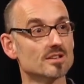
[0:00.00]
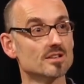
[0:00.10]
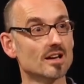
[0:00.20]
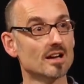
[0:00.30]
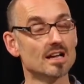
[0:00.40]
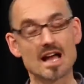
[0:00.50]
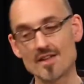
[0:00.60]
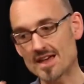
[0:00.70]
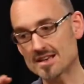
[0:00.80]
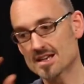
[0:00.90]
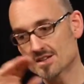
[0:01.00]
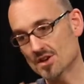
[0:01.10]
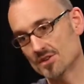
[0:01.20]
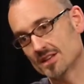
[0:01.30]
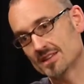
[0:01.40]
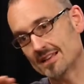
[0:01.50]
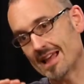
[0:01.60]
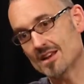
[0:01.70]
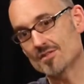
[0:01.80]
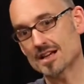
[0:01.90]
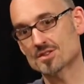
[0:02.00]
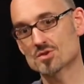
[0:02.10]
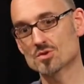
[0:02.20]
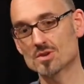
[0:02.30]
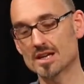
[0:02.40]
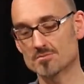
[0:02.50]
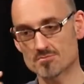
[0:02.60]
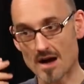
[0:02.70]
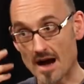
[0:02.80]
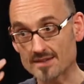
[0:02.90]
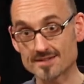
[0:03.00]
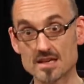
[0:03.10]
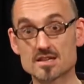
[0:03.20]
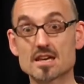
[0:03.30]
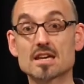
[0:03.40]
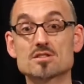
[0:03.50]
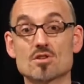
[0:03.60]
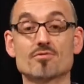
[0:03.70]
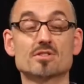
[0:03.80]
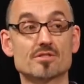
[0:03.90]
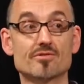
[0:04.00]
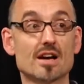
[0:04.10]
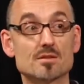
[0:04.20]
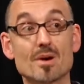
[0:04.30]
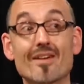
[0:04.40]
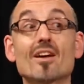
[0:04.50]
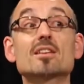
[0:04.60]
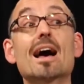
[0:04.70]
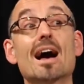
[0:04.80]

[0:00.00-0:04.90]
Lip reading: Yeah, and then so that end of Act 2, in my thinking, is often defined by that